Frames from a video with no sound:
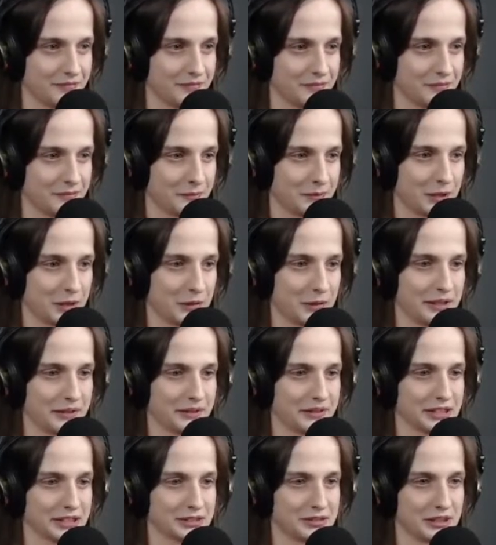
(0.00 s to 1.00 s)
But
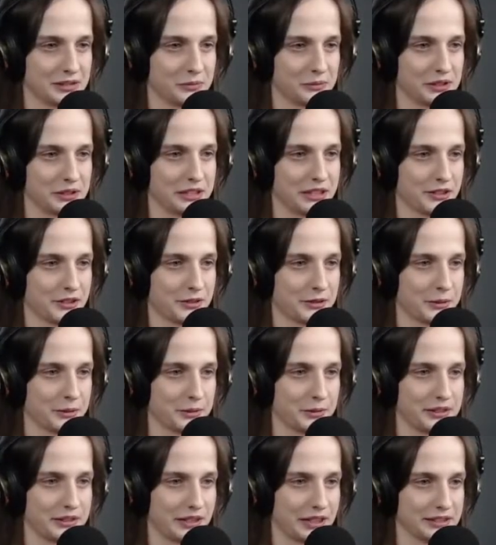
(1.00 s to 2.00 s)
alright, that's fine. We got
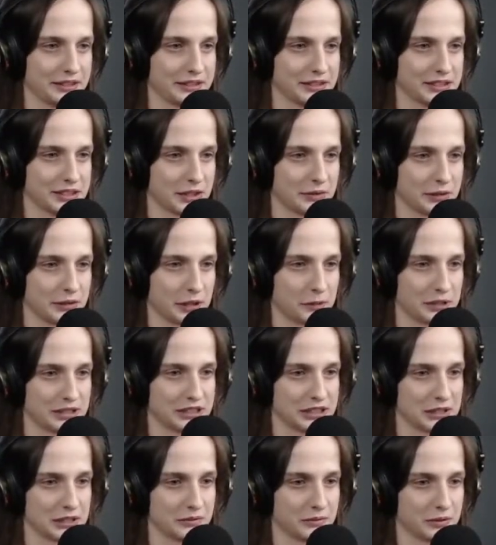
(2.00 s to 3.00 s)
through it. I didn't softlock
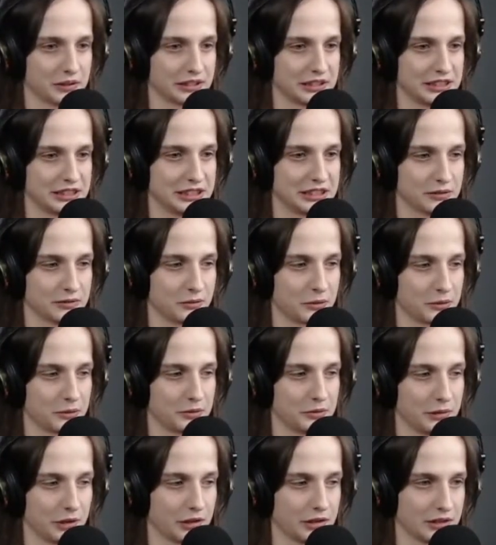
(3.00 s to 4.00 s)
myself, or at least not for
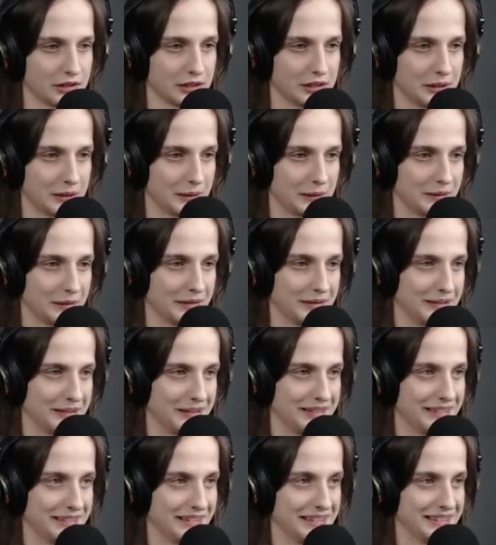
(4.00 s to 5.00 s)
too long.
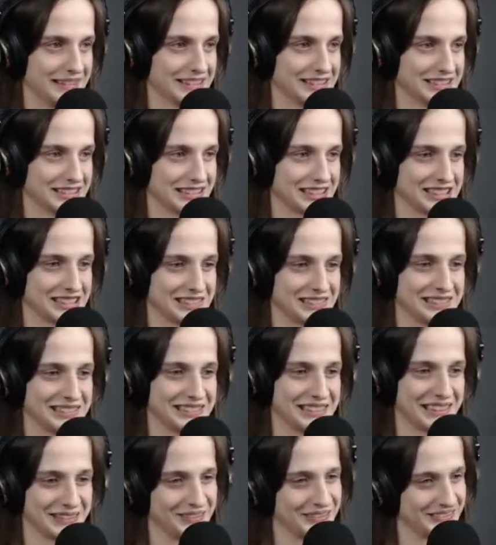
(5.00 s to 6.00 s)
So that's good
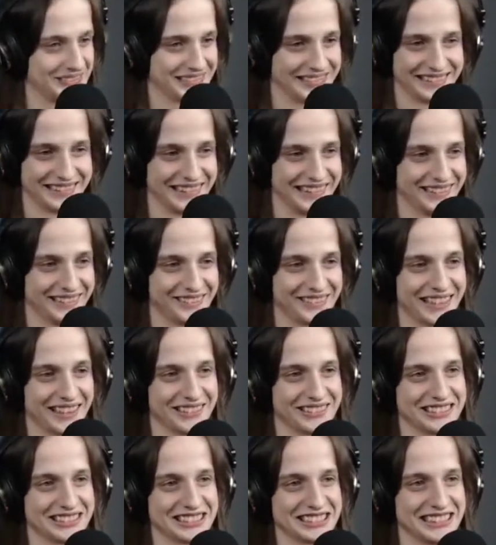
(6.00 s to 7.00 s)
enough. But
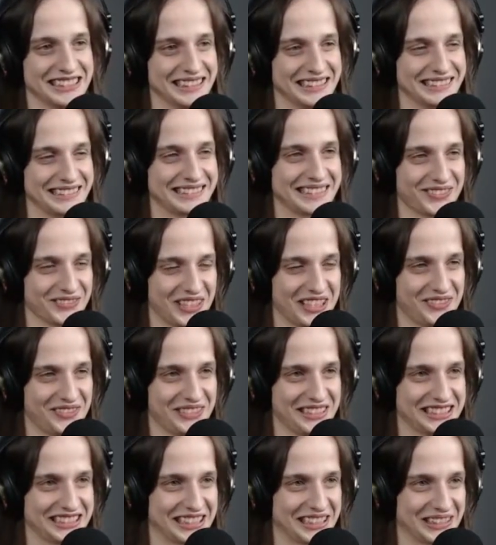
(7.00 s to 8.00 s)
that made
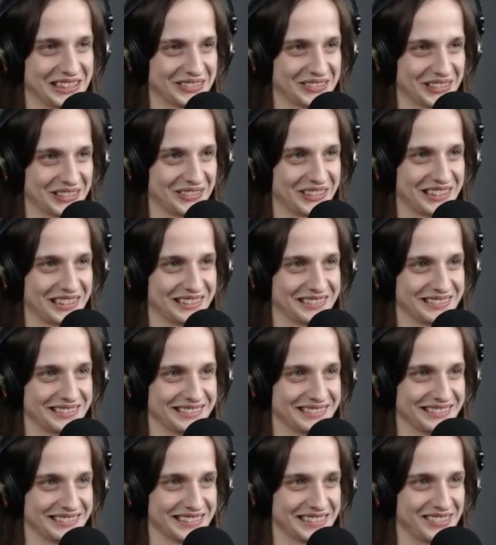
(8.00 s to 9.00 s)
me scared for a while,
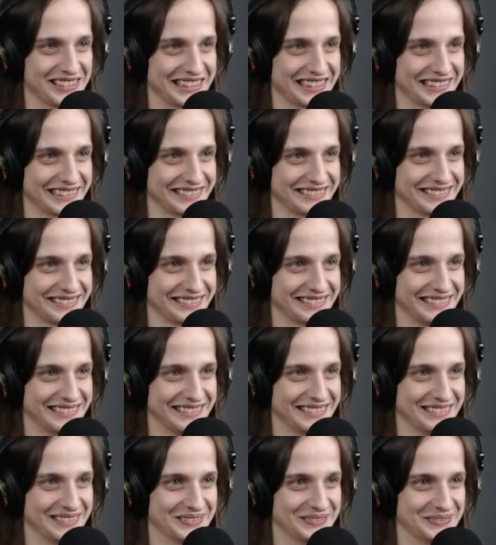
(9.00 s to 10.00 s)
let me tell you.
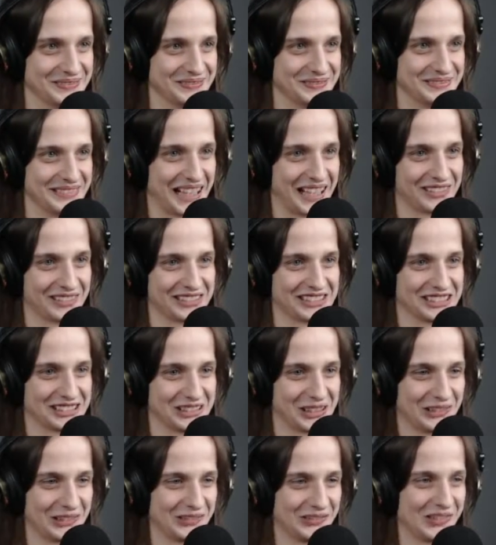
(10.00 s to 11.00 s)
I was
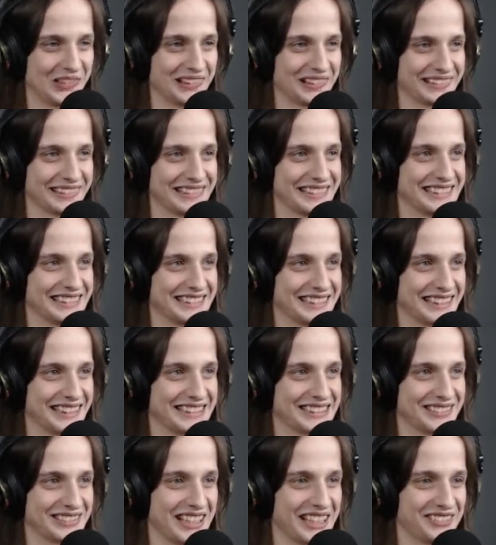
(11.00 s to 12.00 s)
so worried that
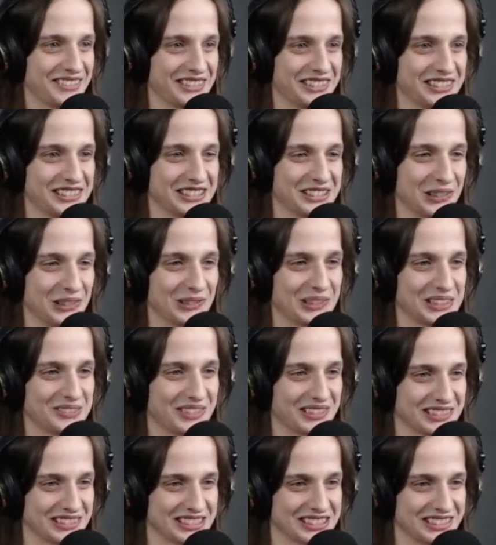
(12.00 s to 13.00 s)
I'll have to use no clip
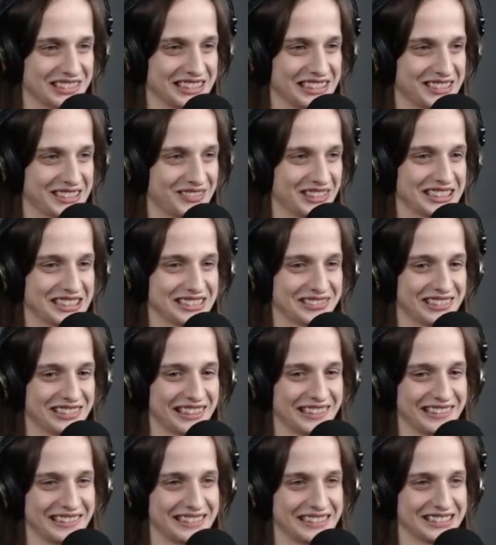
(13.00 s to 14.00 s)
or something, but it's
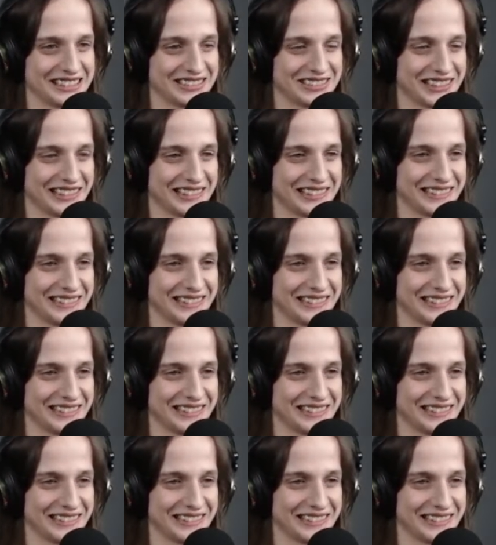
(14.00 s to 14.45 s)
okay. It's okay.